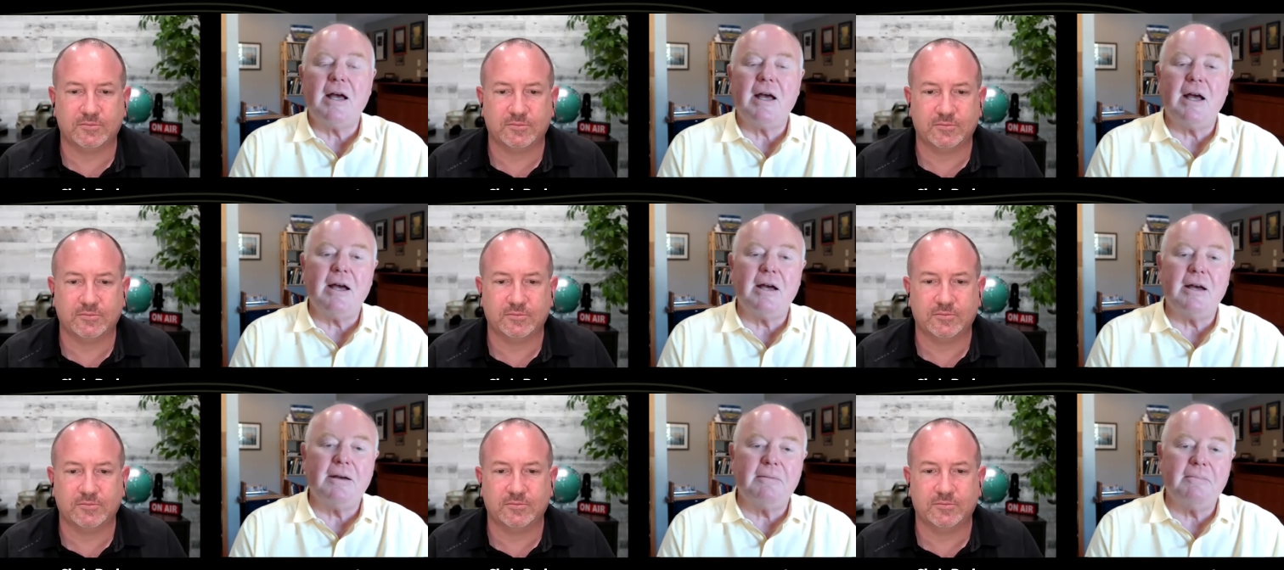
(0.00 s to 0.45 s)

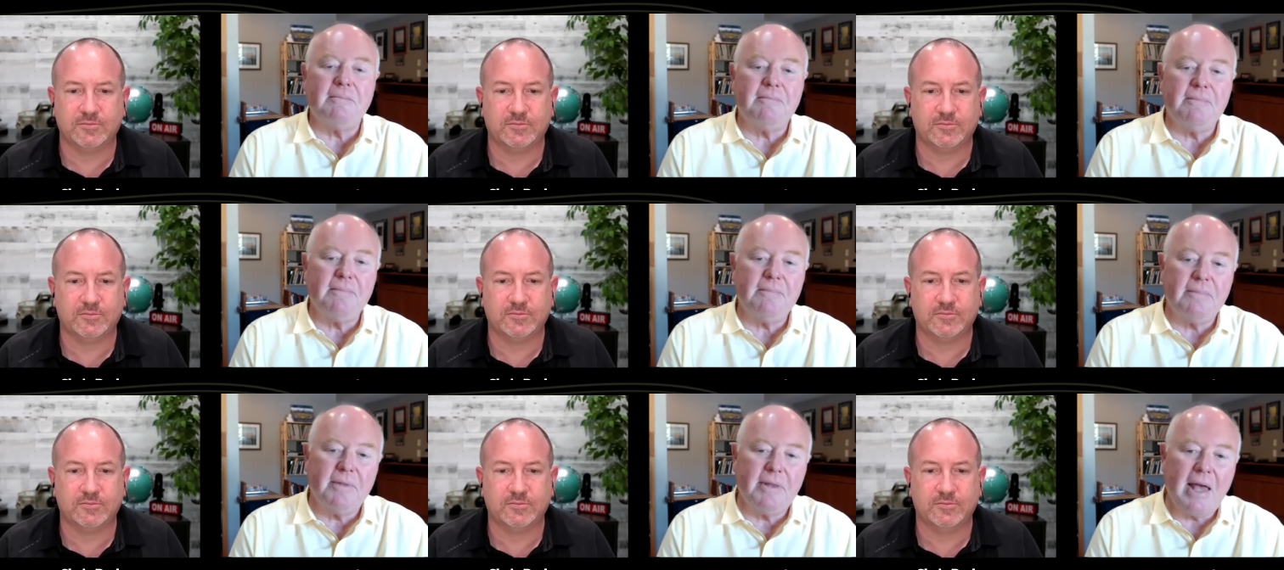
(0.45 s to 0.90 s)

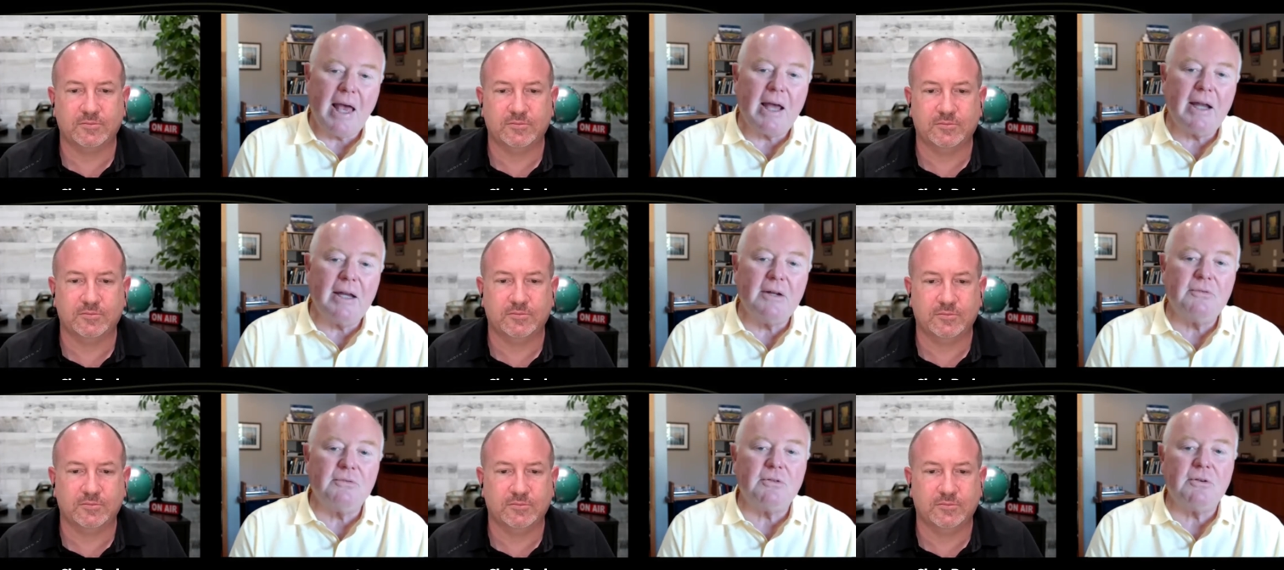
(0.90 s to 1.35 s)
Speaker 1: um,
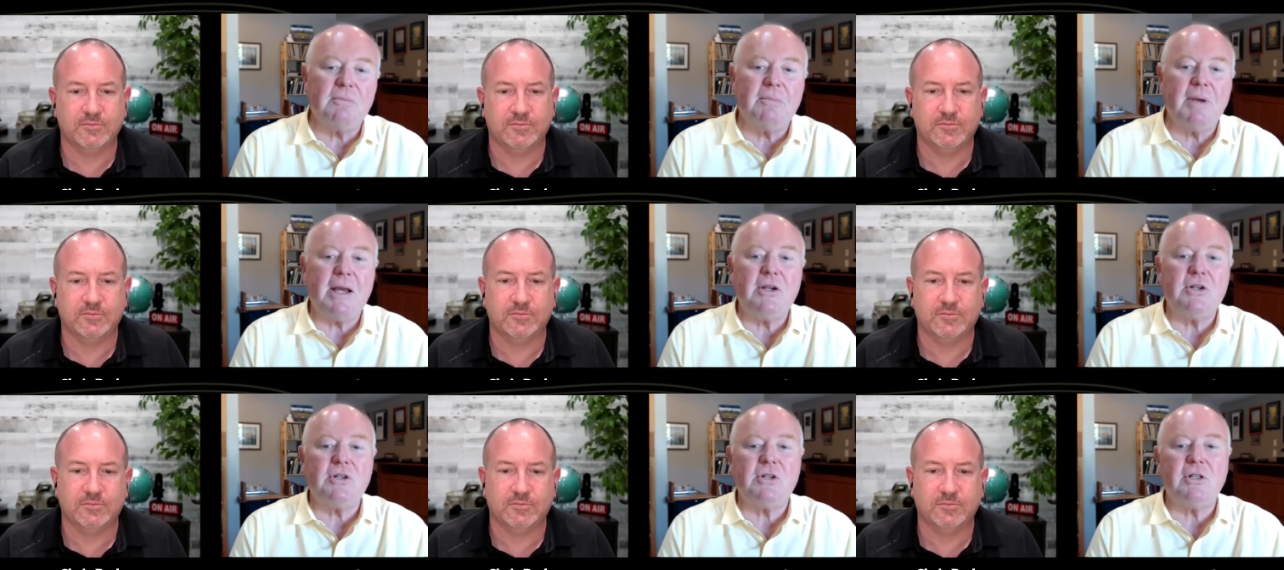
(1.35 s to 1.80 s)
that
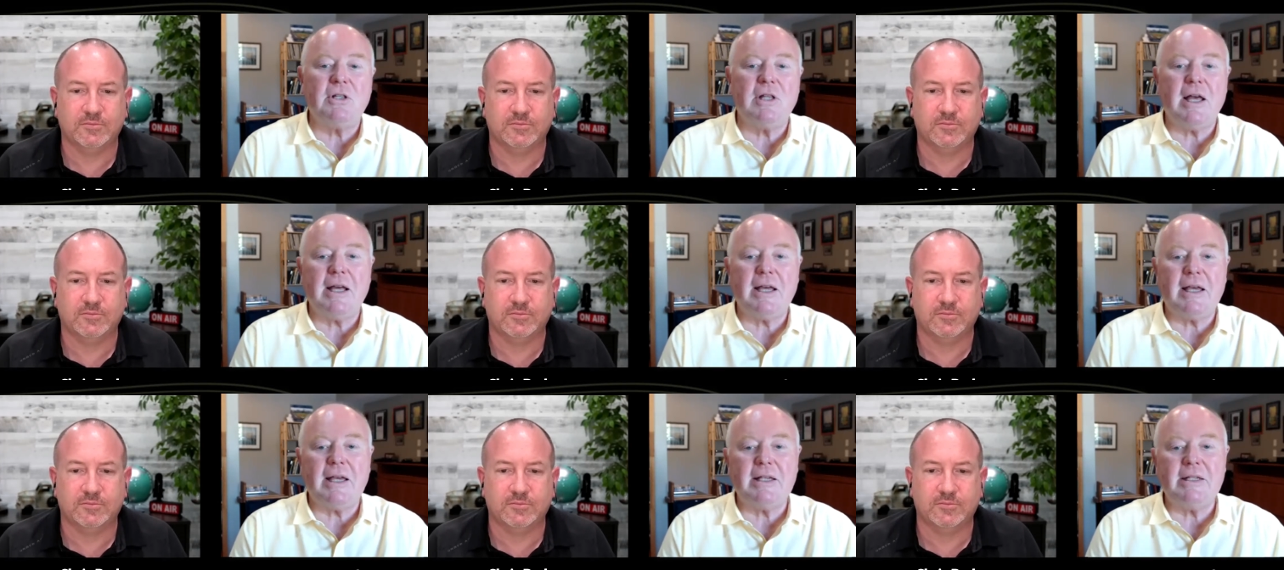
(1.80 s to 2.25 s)
information,
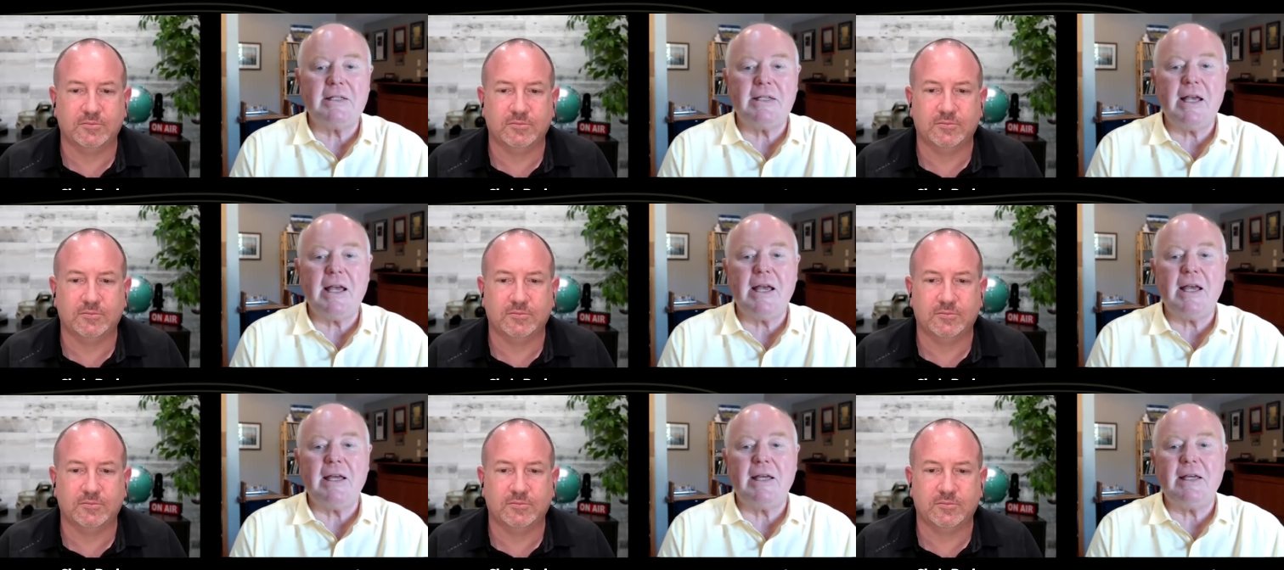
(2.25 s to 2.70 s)
like I
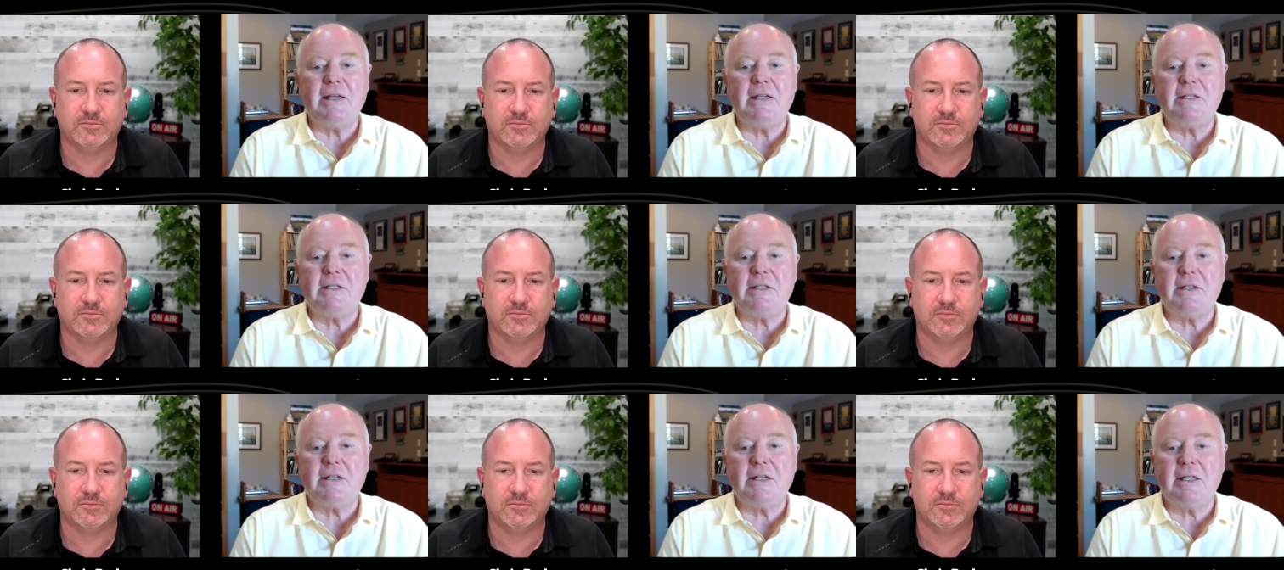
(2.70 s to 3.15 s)
say,
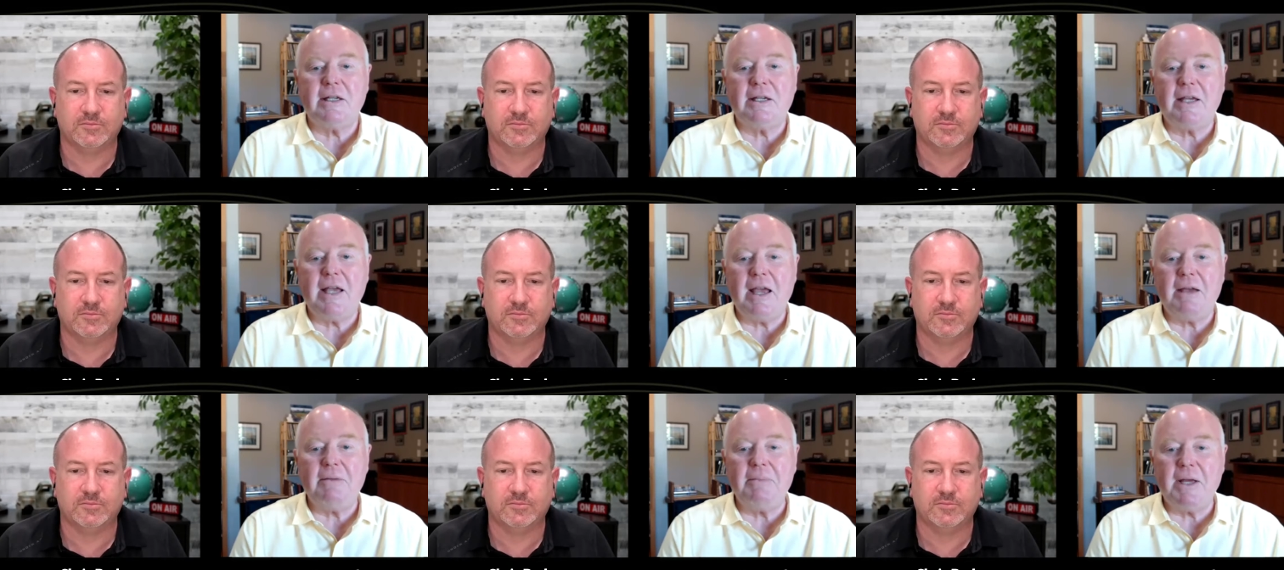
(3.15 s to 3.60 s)
is
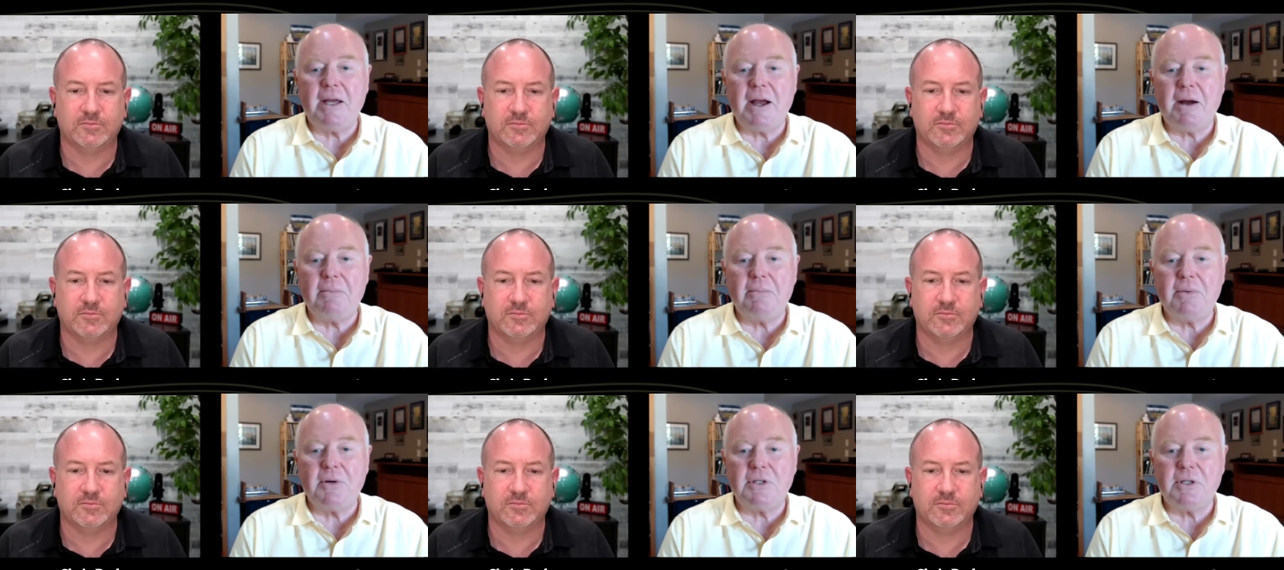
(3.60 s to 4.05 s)
can be
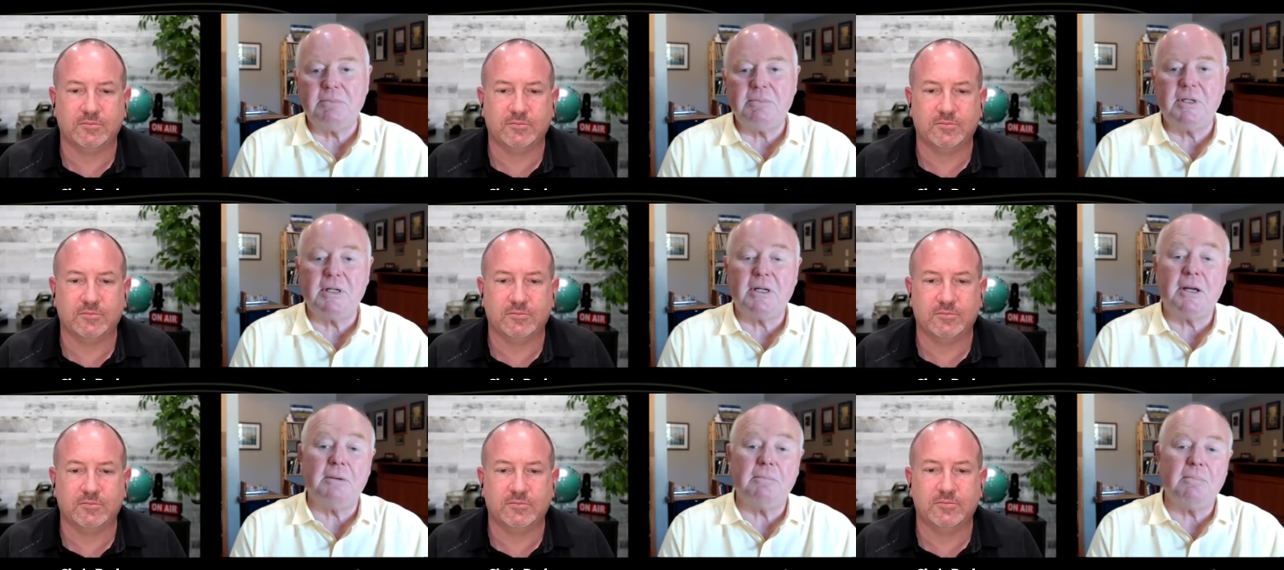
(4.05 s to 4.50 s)
cumbersome
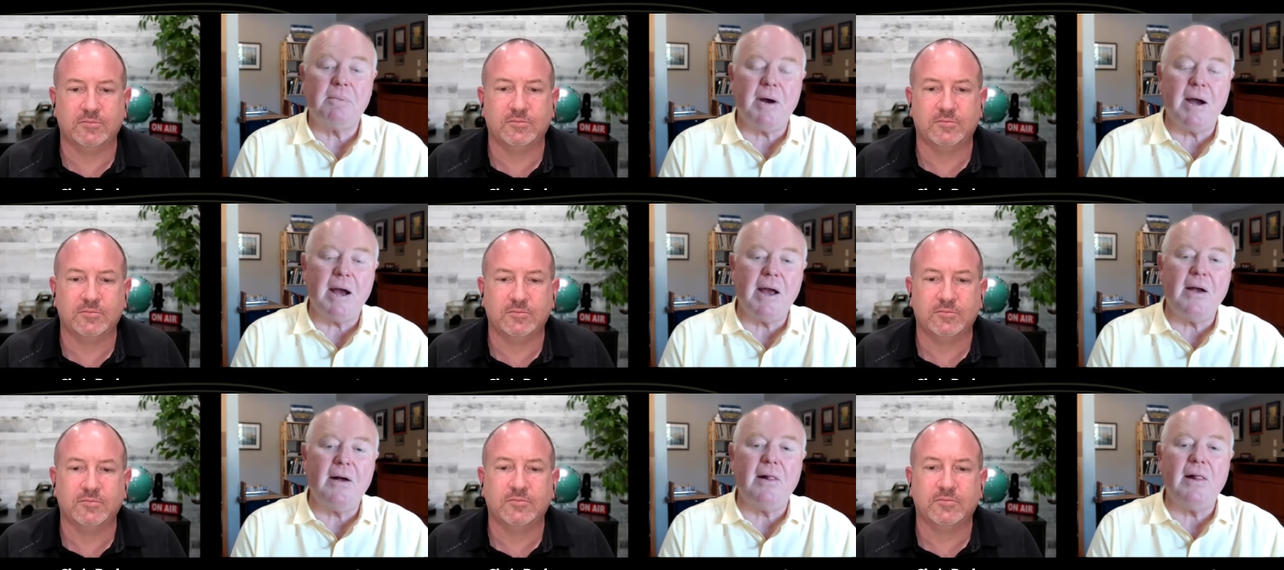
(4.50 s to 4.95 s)
to
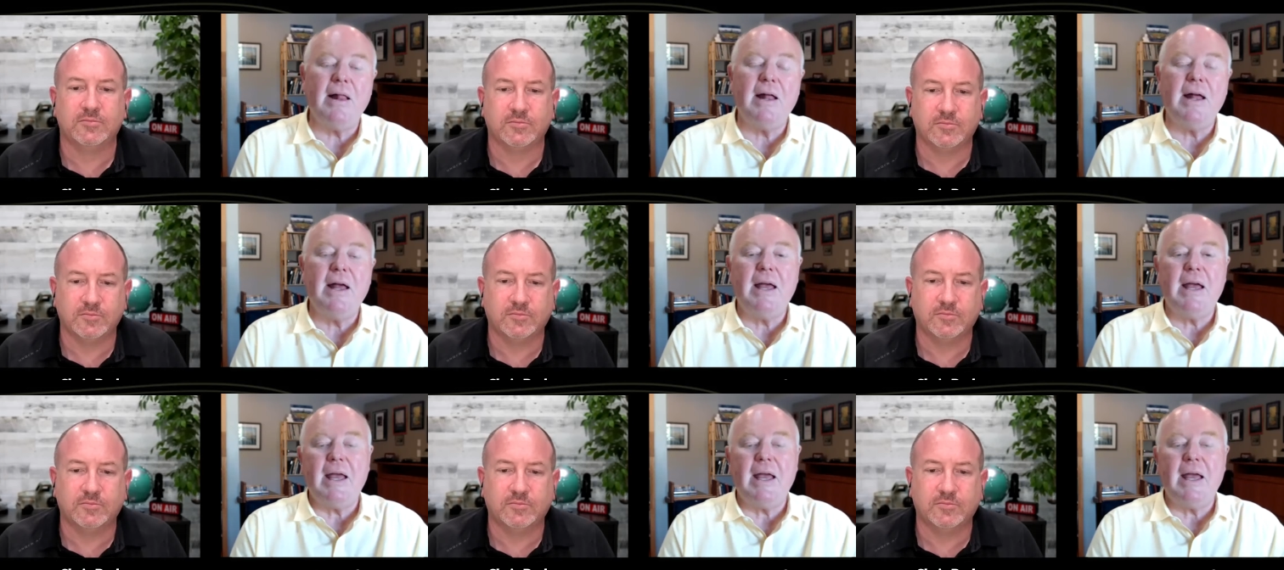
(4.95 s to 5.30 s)
compile,